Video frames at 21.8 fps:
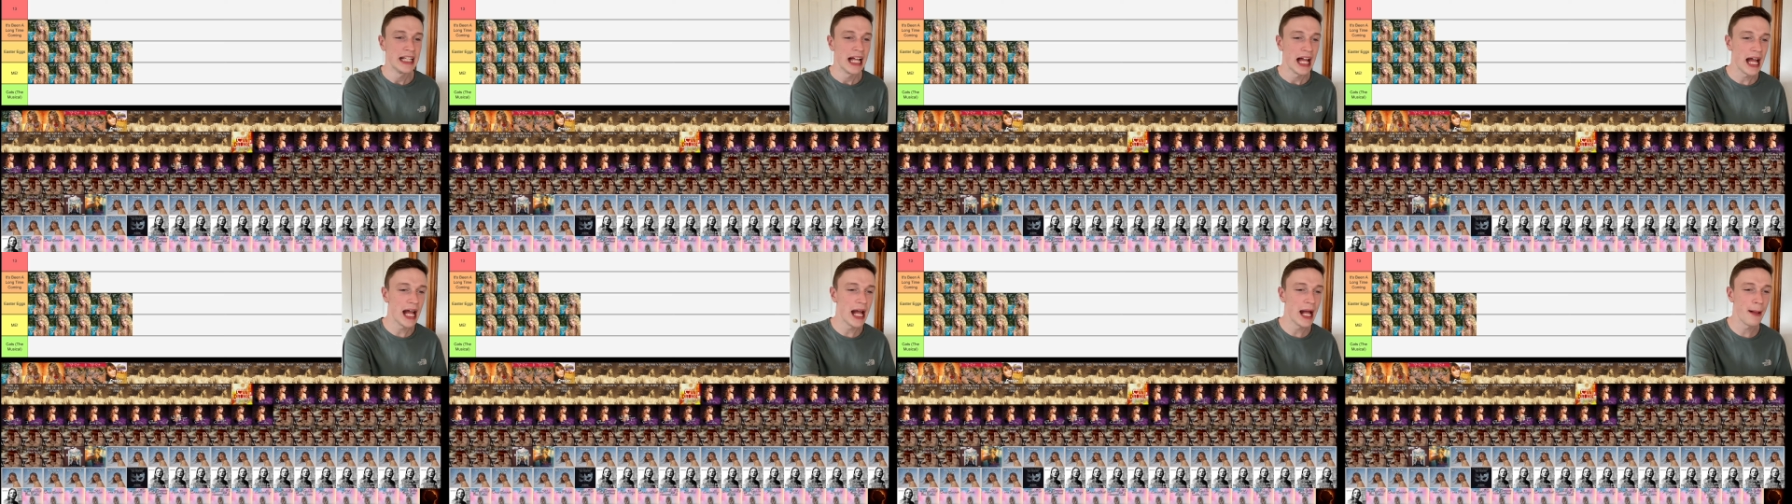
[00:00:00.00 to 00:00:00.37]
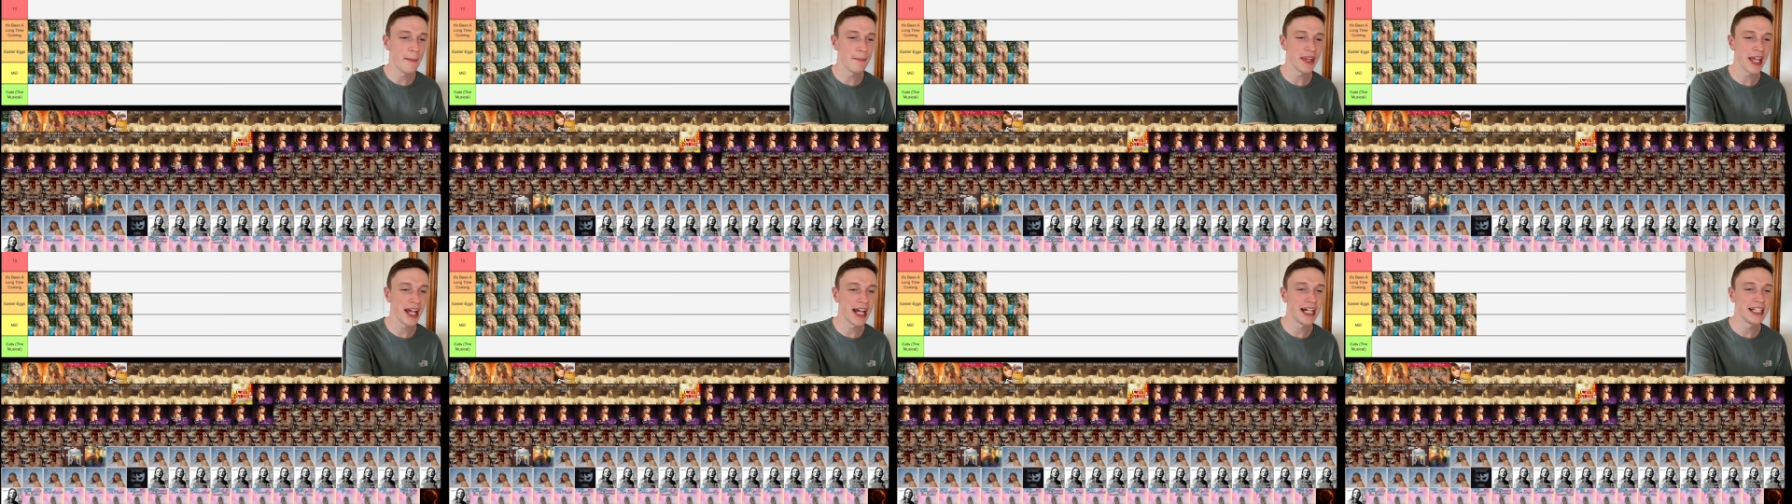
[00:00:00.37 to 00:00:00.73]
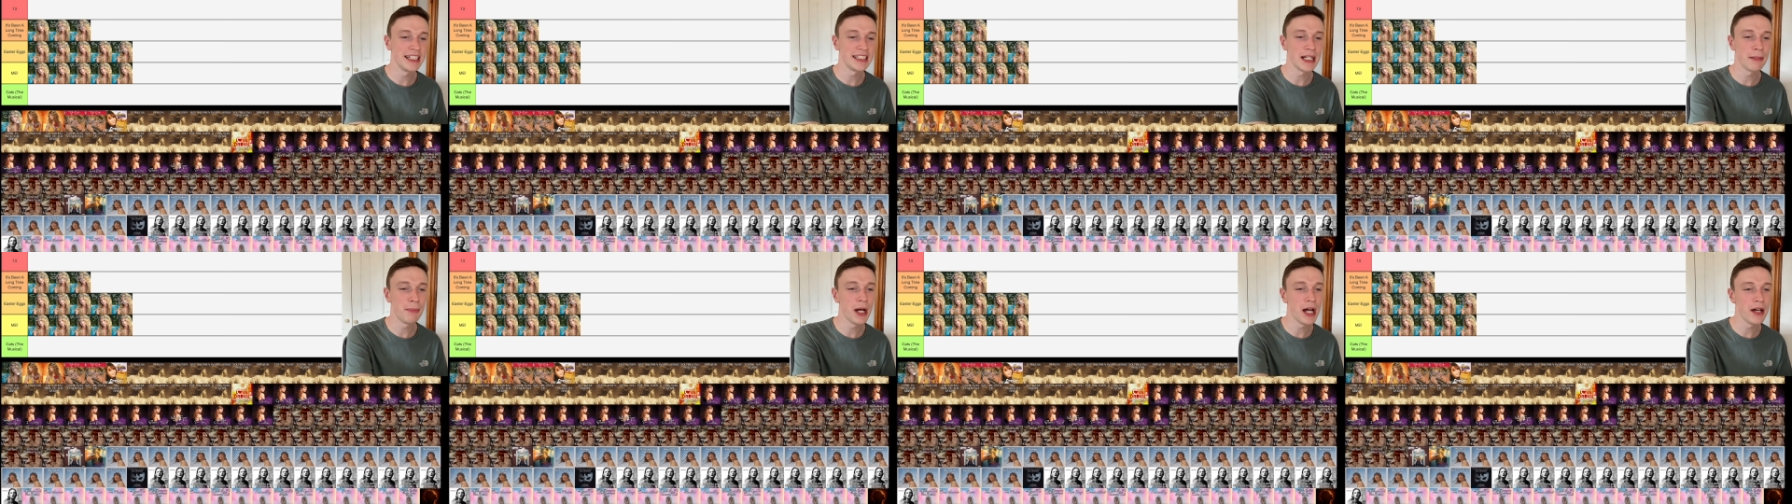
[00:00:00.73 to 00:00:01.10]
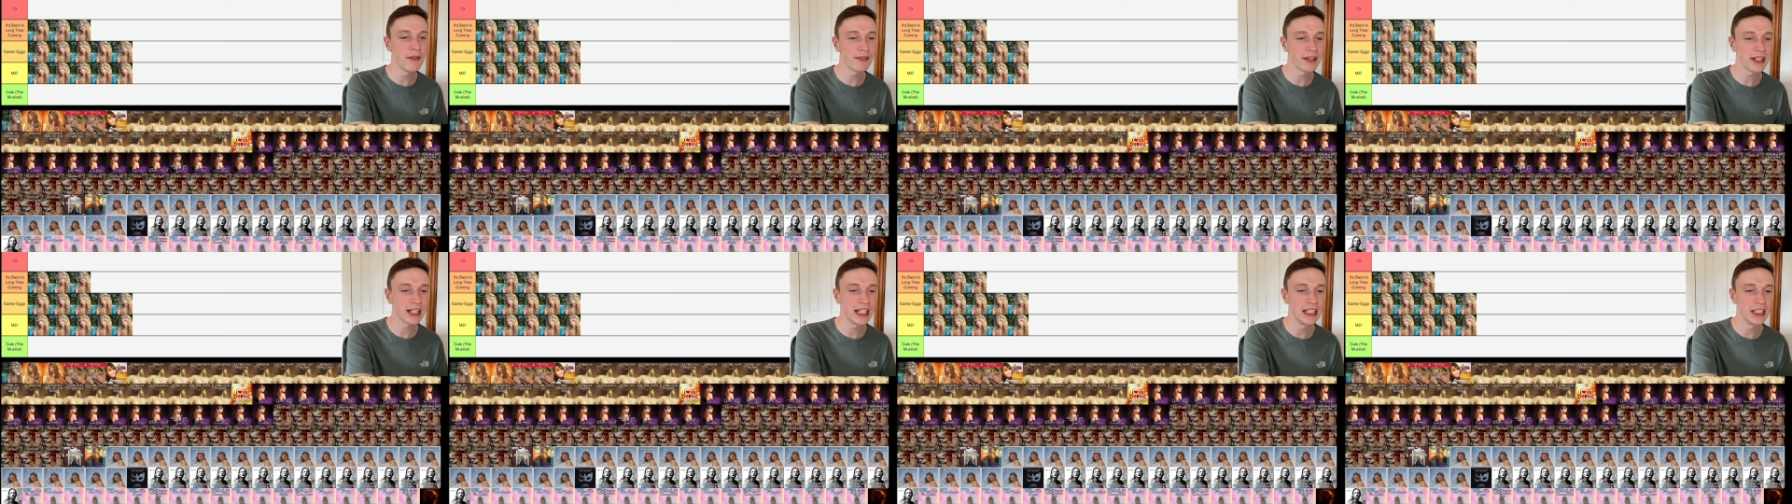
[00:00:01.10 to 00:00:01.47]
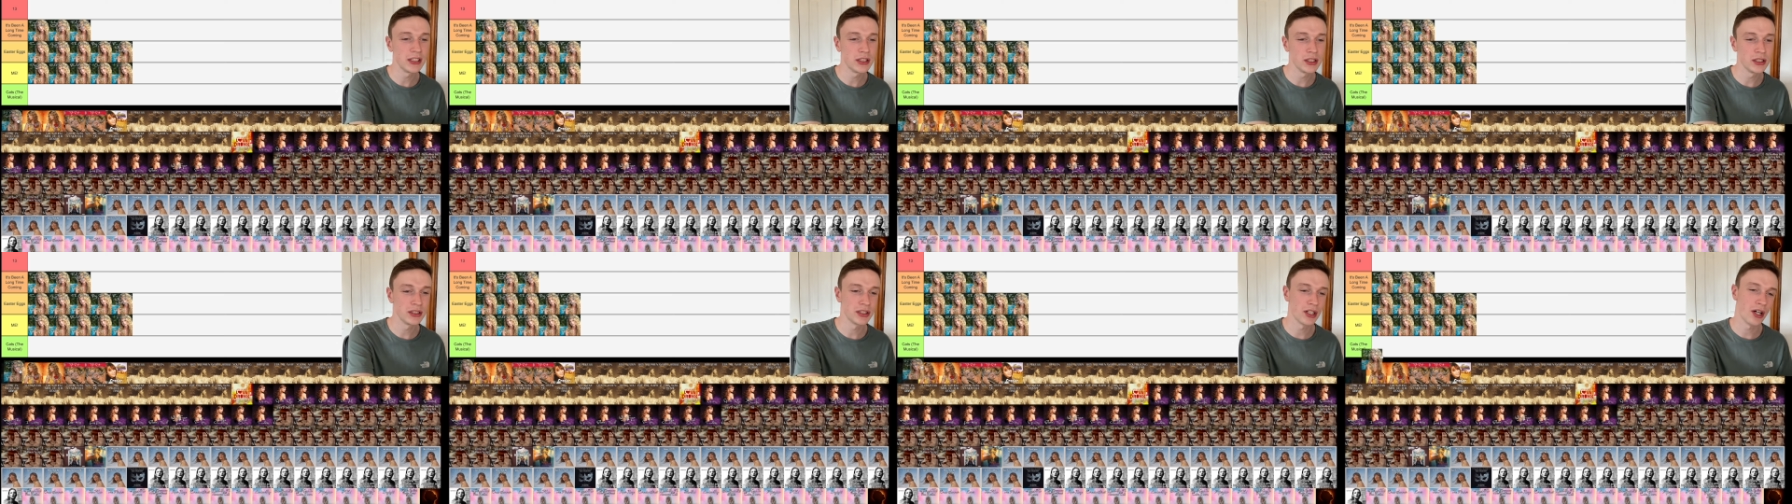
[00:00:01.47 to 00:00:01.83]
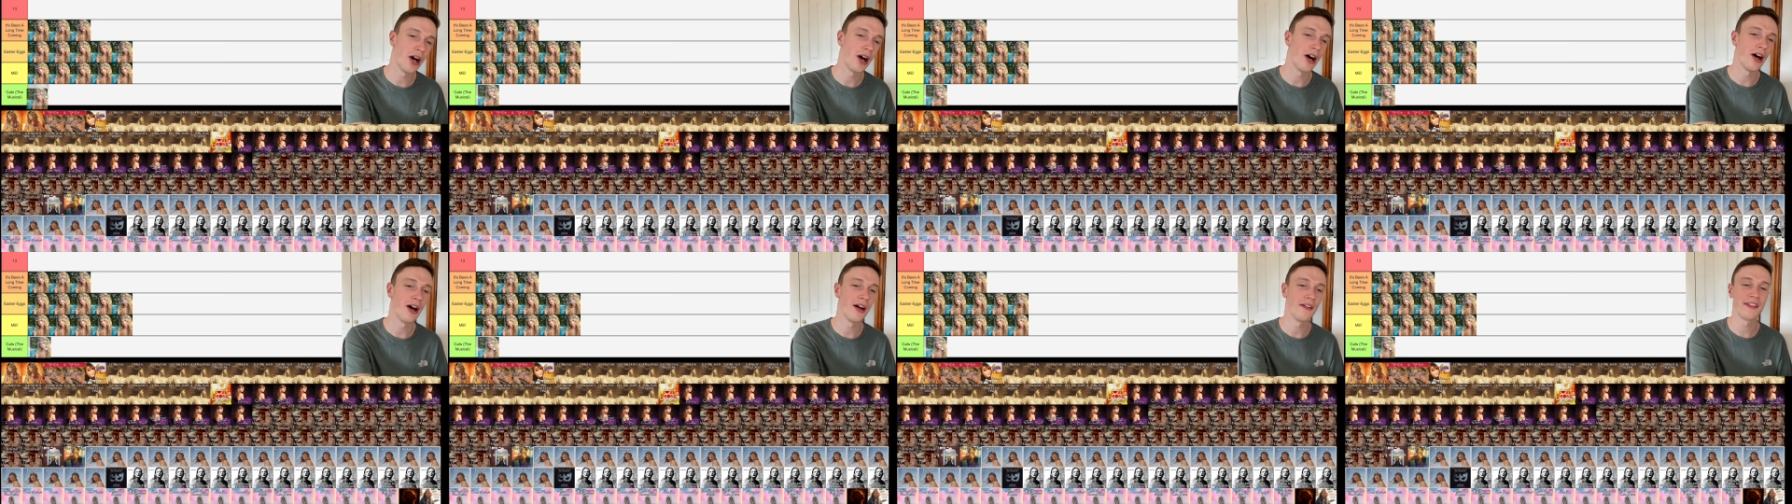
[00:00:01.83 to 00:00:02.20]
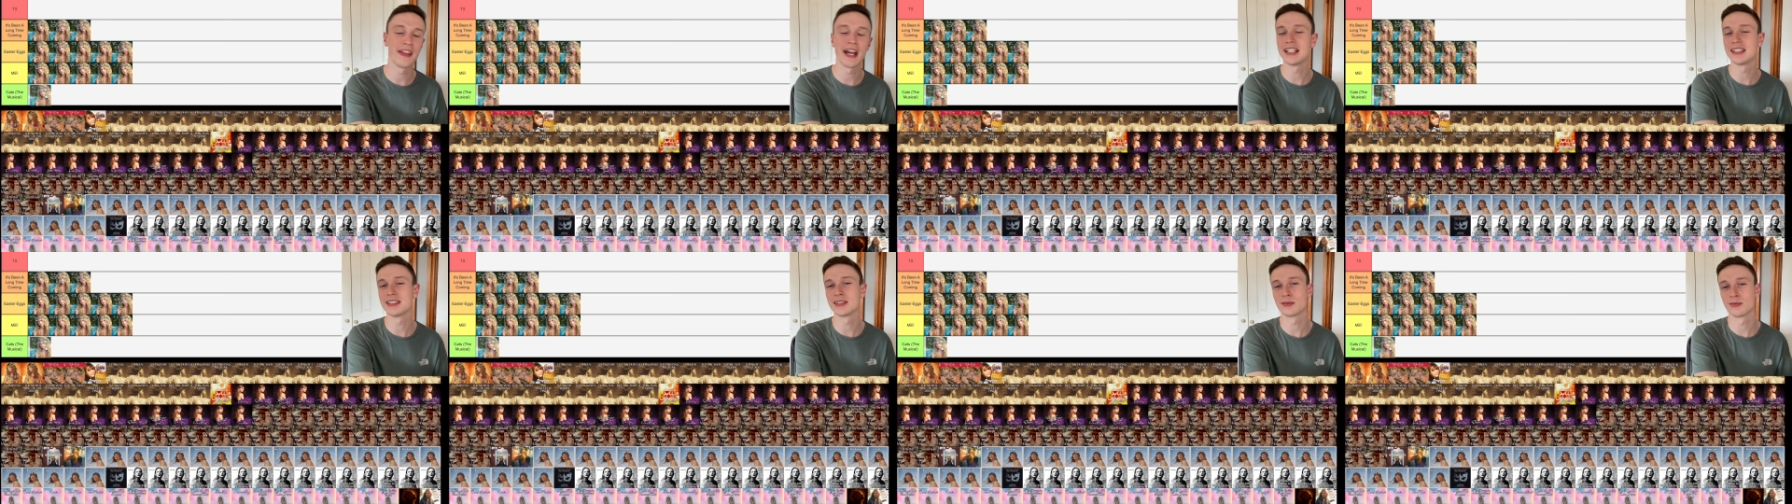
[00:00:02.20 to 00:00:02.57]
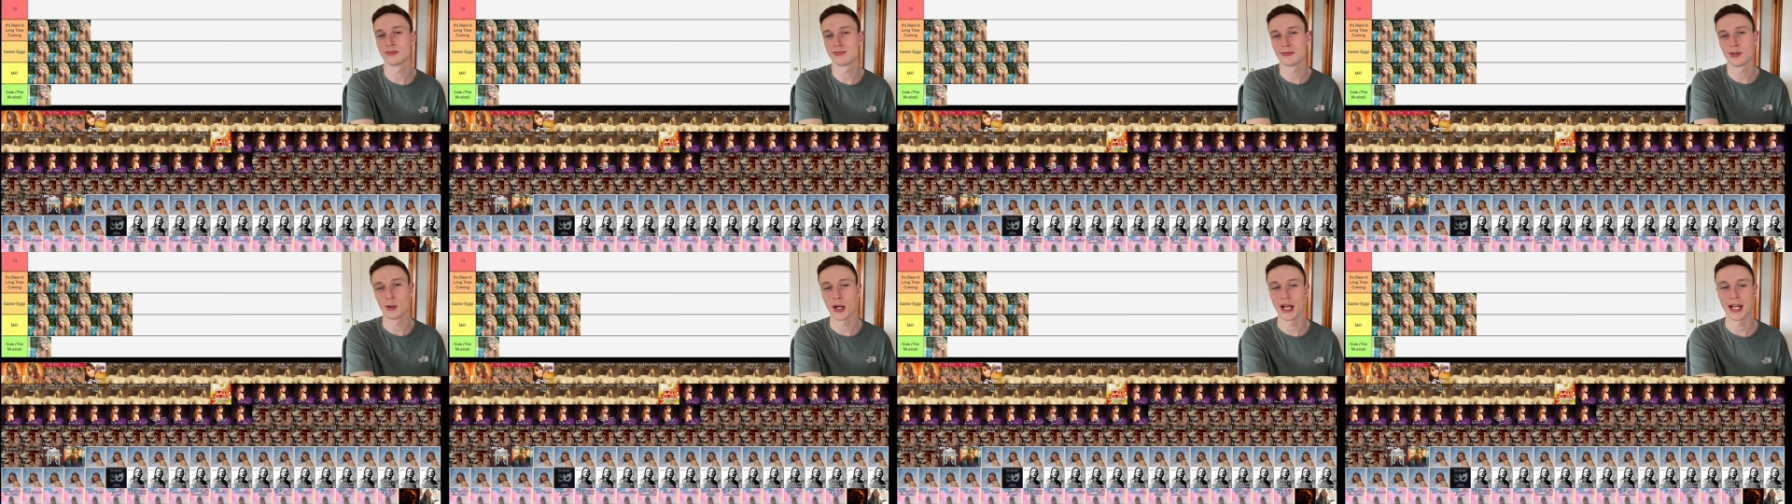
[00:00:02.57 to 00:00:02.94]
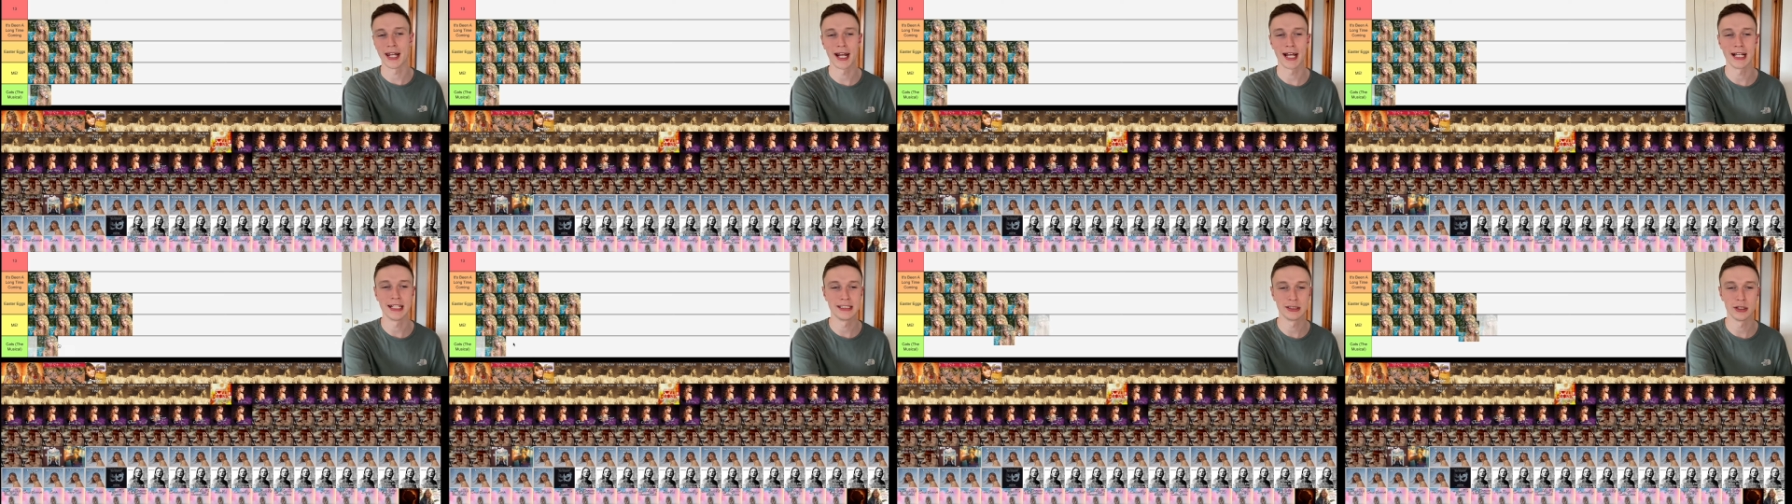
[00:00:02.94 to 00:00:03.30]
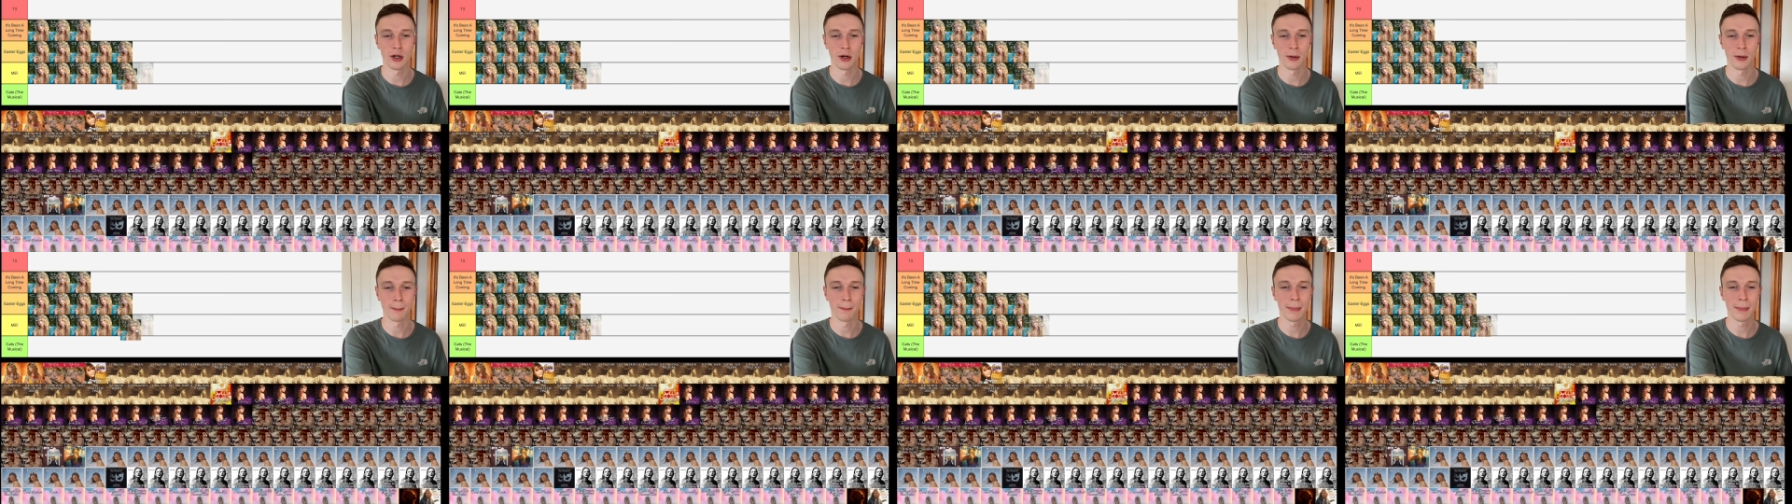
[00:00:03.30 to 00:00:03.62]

Um, and A Perfectly Good Heart, that's quite a nice song,